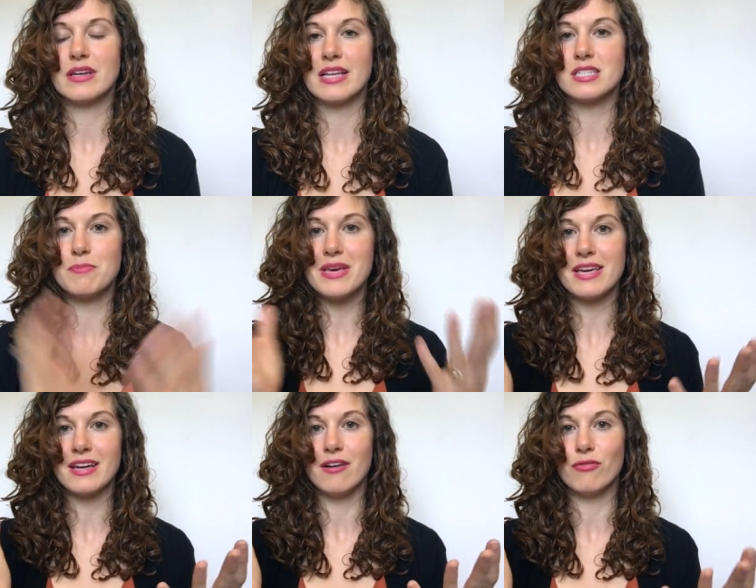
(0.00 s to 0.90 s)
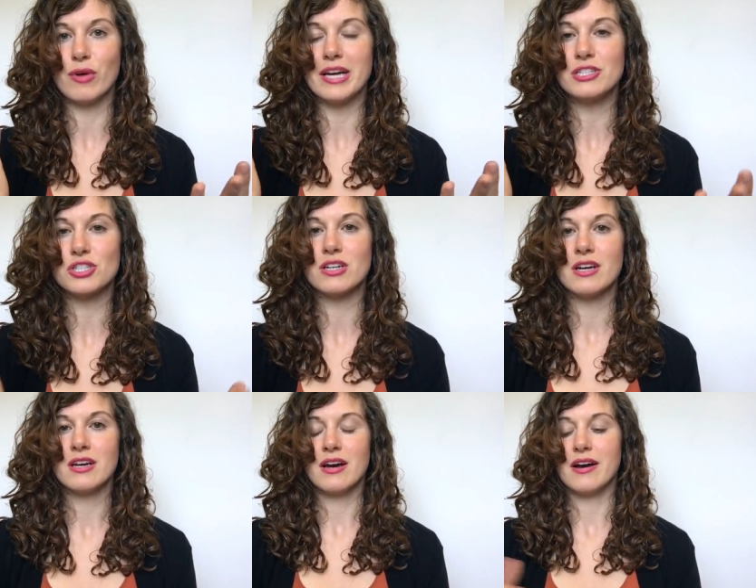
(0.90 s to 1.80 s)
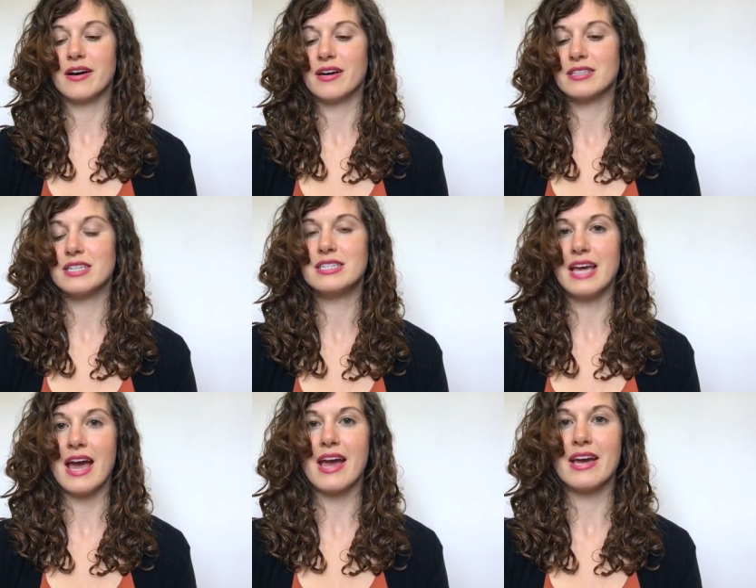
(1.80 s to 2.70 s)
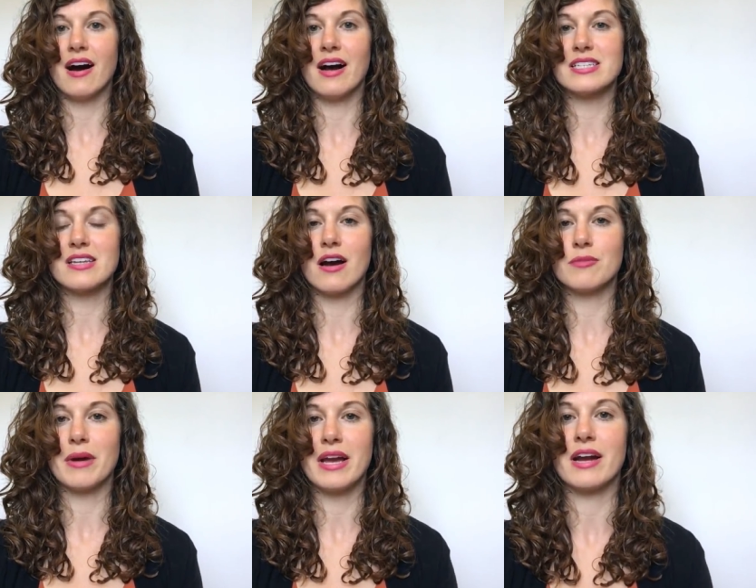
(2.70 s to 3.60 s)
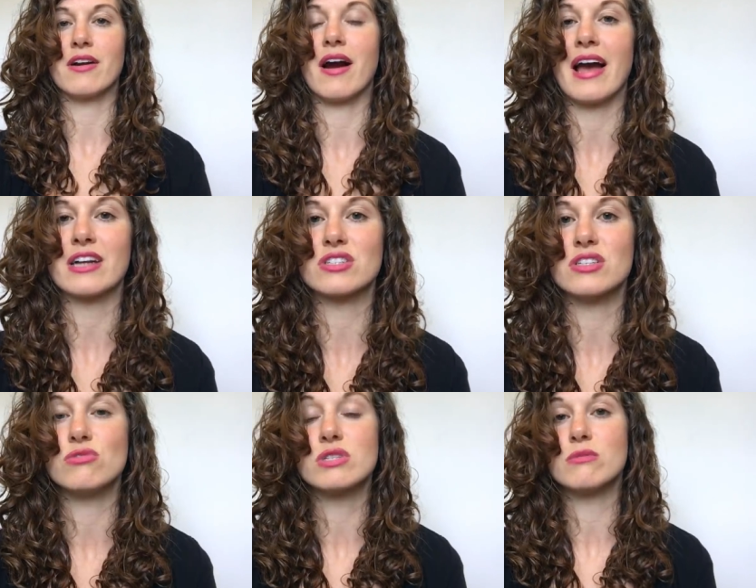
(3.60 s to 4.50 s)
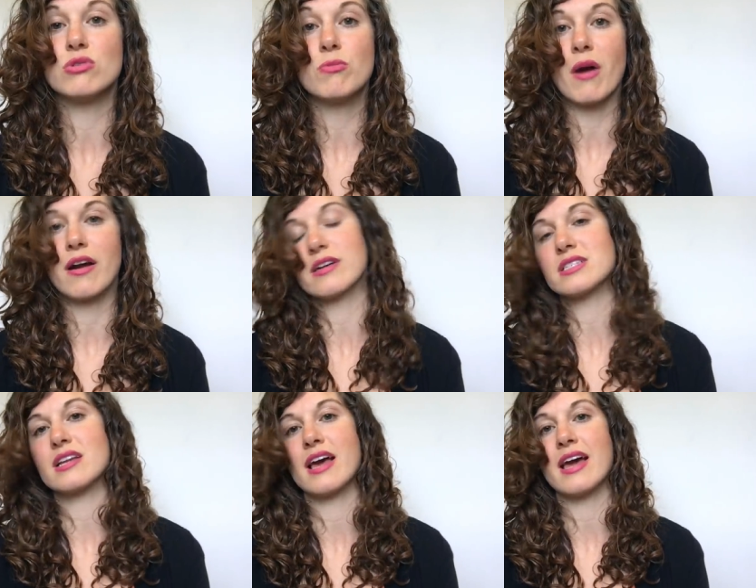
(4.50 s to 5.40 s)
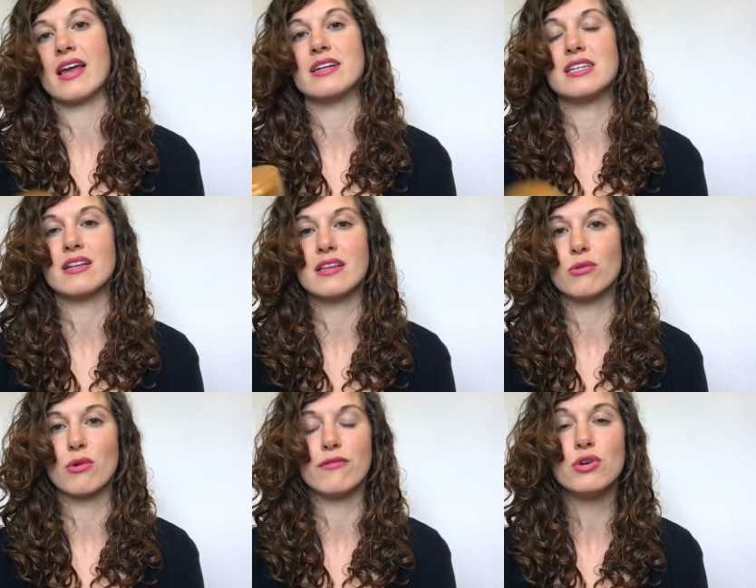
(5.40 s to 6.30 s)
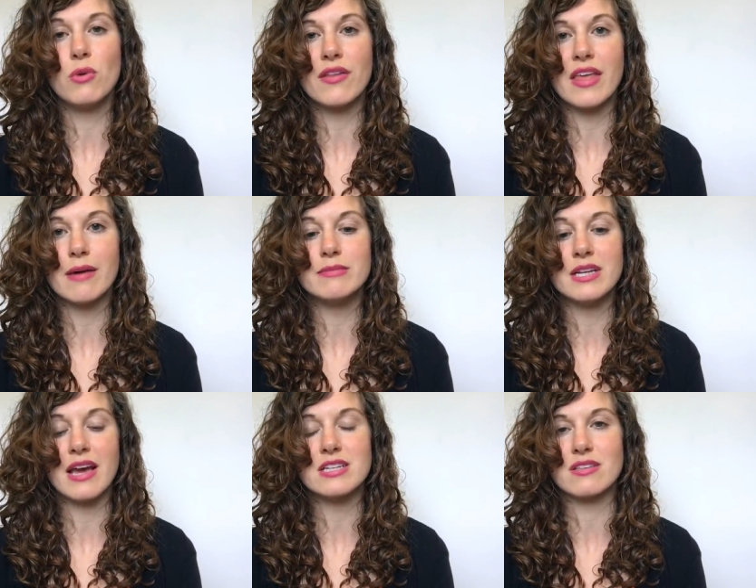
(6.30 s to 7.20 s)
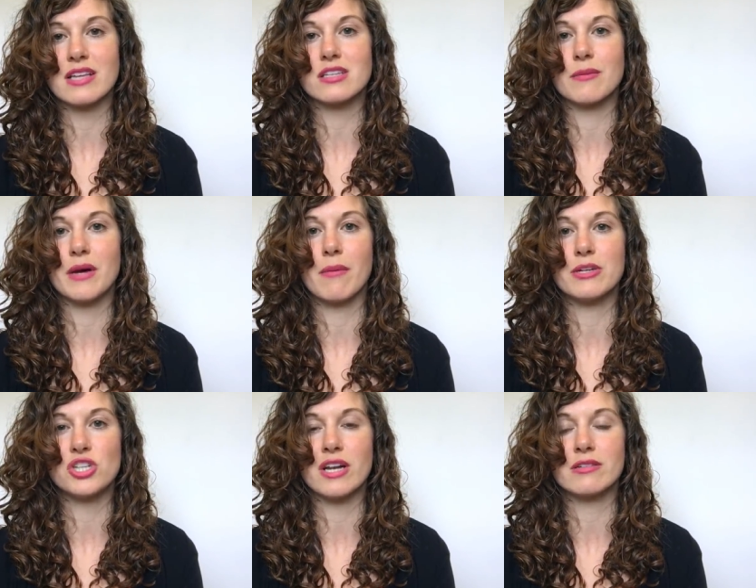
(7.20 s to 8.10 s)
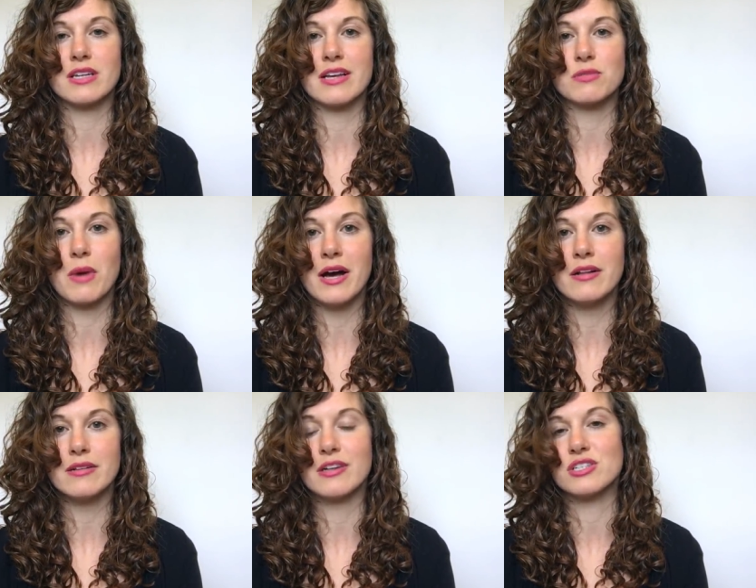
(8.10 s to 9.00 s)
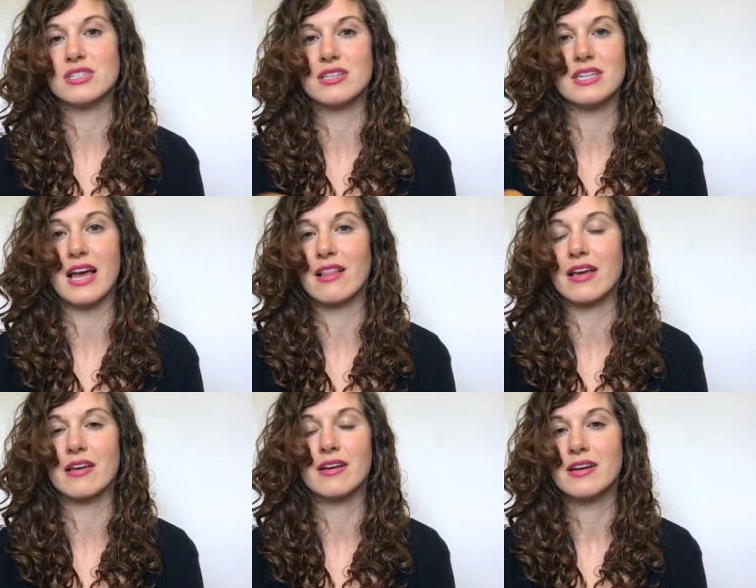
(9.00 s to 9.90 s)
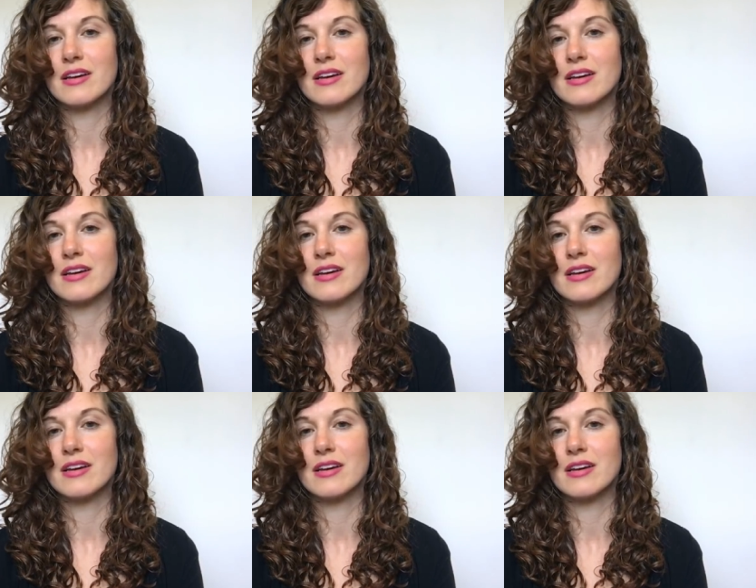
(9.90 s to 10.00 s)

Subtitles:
and speaking of which, today I styled my hair. I actually used some new products today and I did a little review on them today. So that's going to be on my channel today as well. I just said today like